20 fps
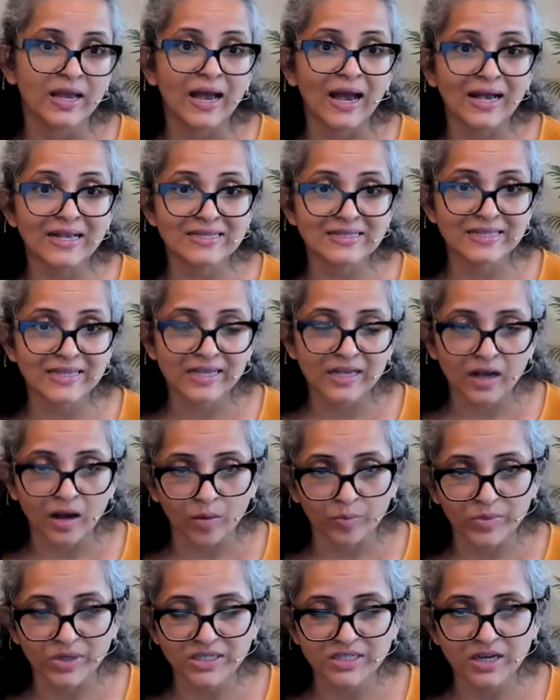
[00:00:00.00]
as they
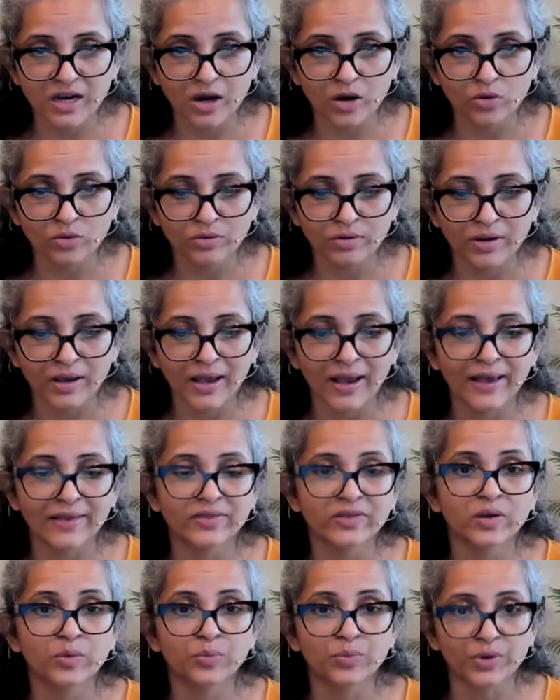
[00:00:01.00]
calm me down
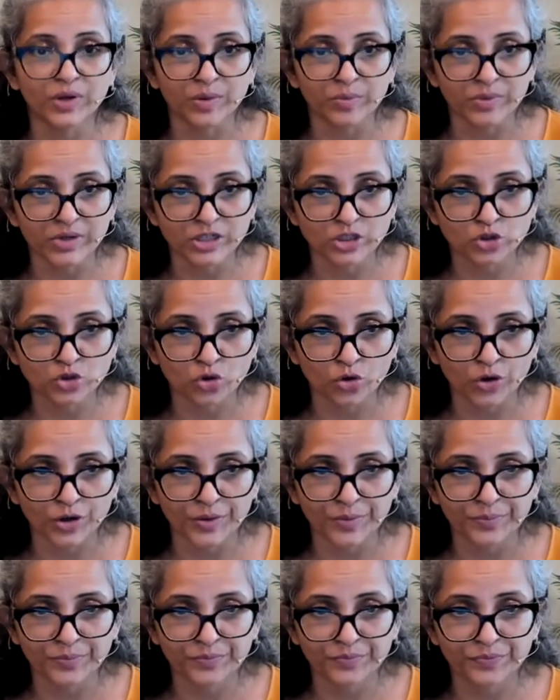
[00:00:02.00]
and they bring me joy.
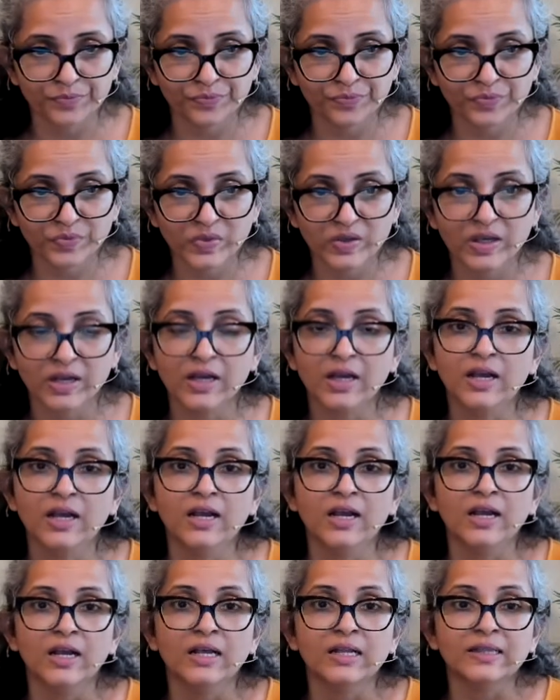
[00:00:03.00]

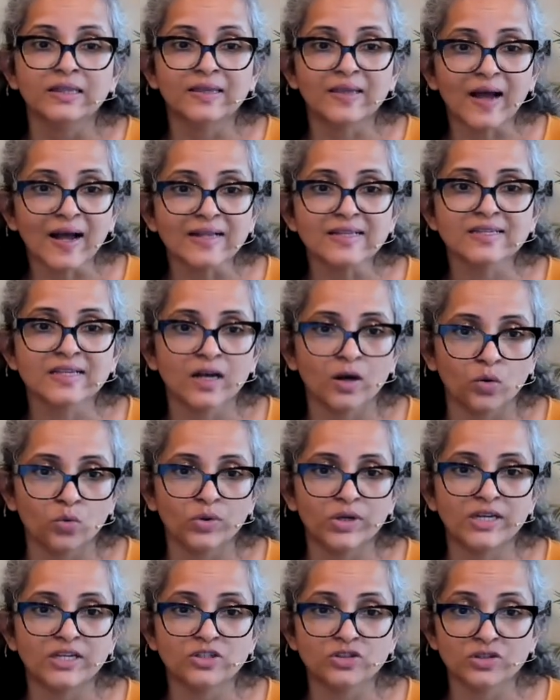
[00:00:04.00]
That's how
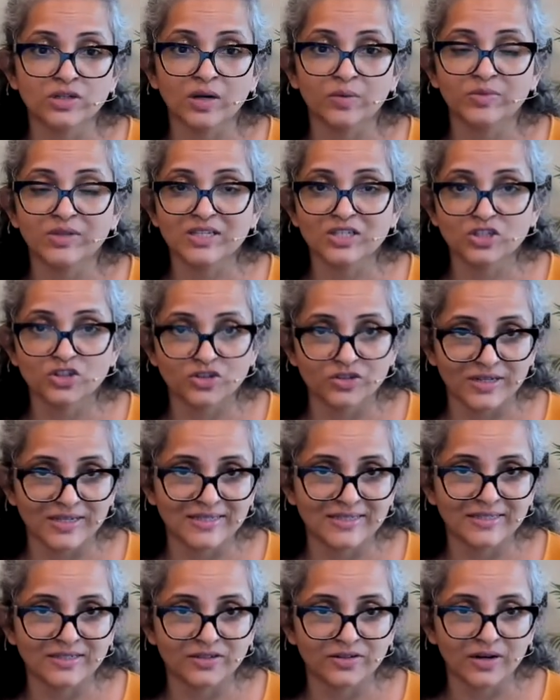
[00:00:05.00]
we interrupt the
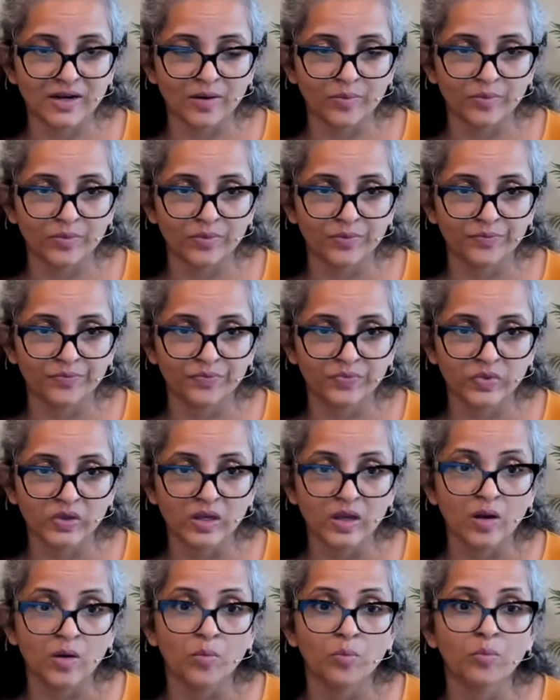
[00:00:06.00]
stress trap,
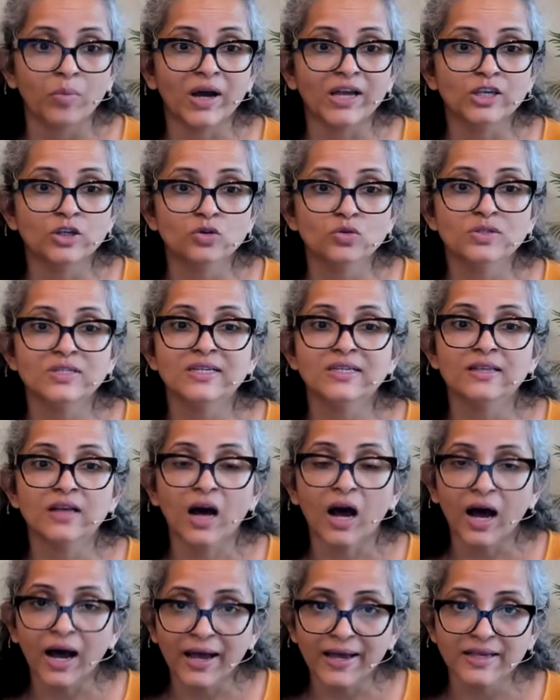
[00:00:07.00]
by using the
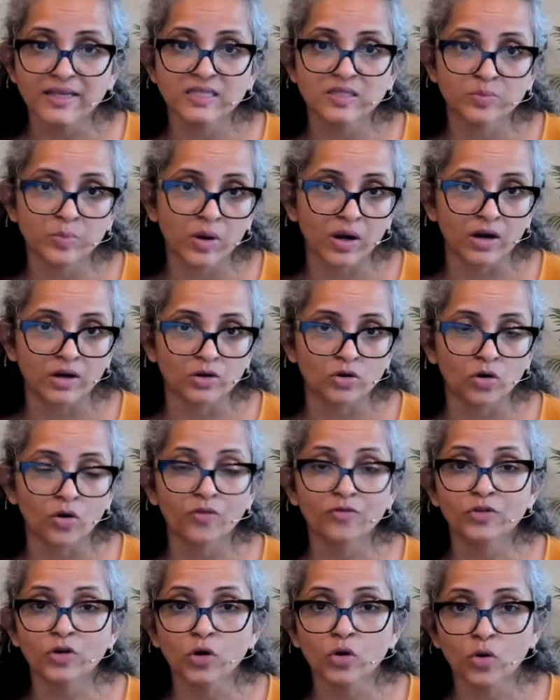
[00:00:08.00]
highest part
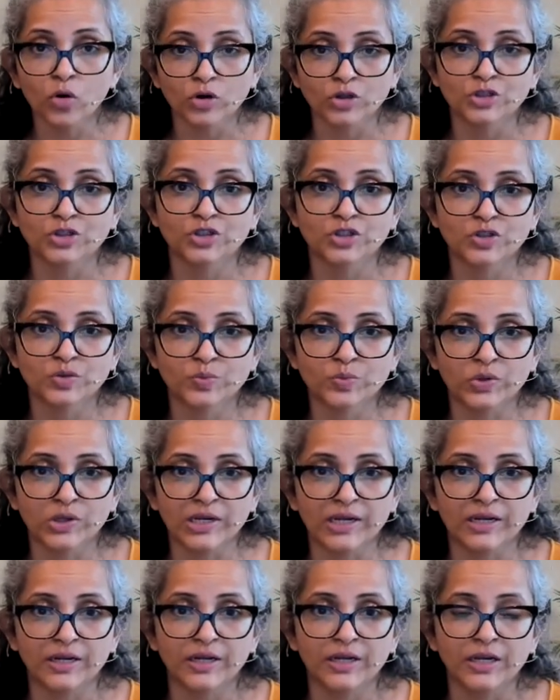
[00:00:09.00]
of your conscious
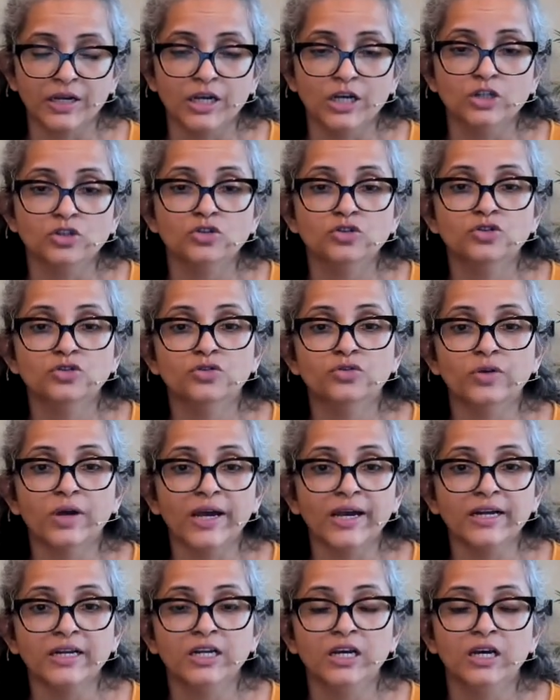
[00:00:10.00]
brain to
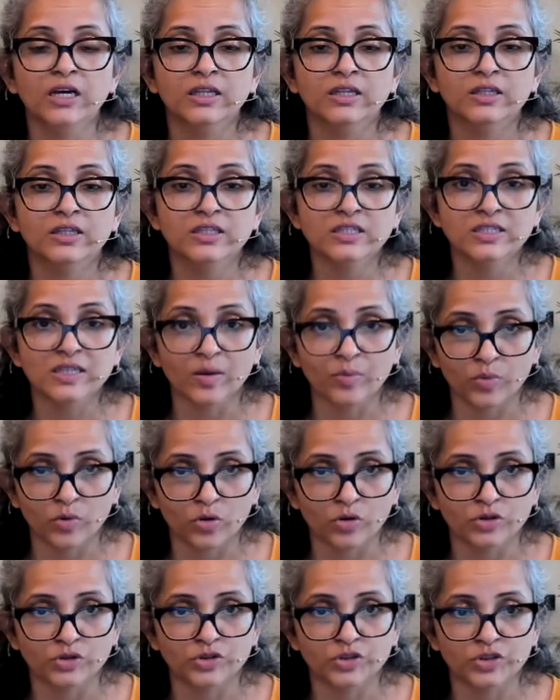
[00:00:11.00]
direct the
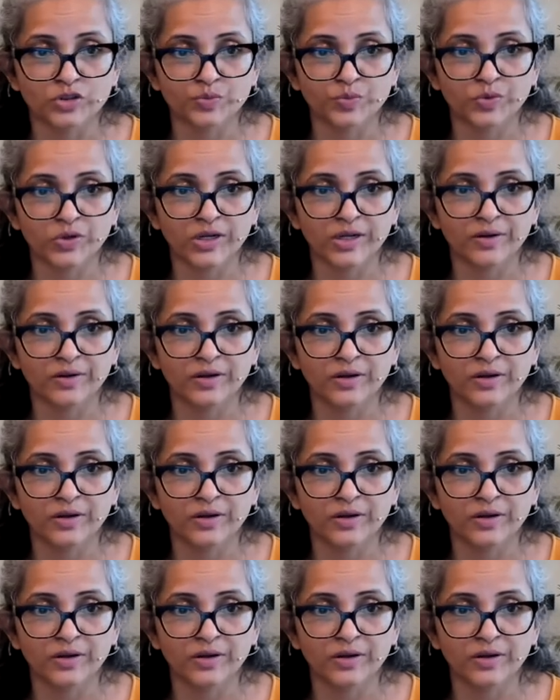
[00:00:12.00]
subconscious brain.